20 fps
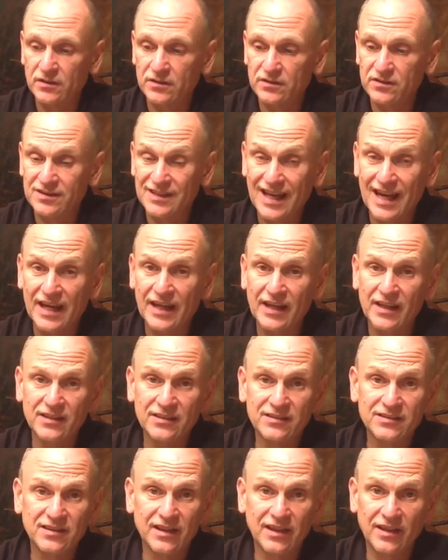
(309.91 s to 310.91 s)

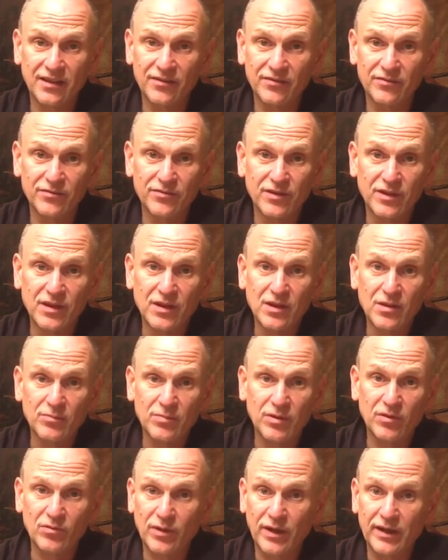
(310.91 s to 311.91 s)
Scions have
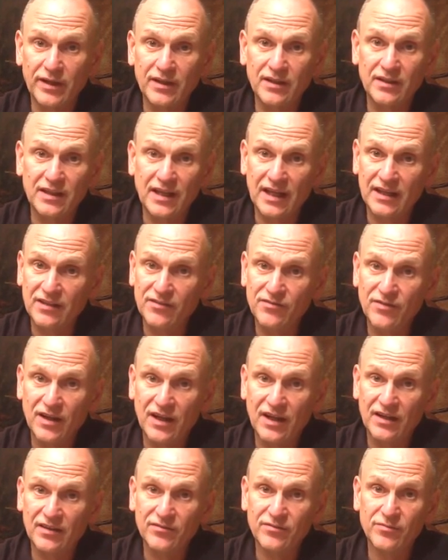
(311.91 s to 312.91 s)
been rated
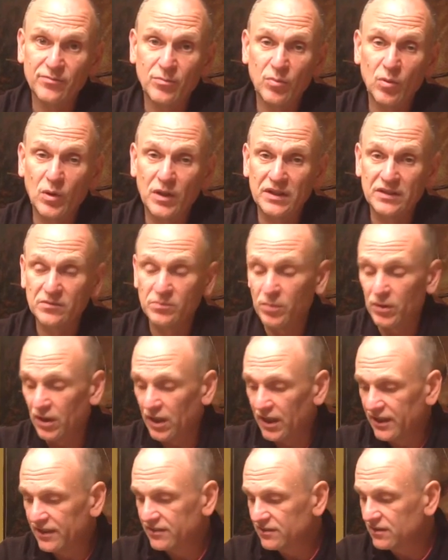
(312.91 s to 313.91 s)
95 points
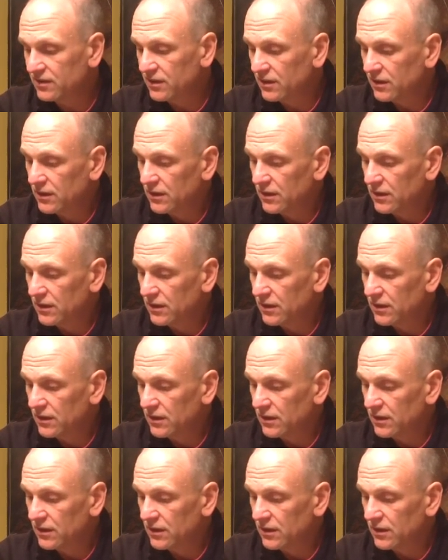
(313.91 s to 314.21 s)
plus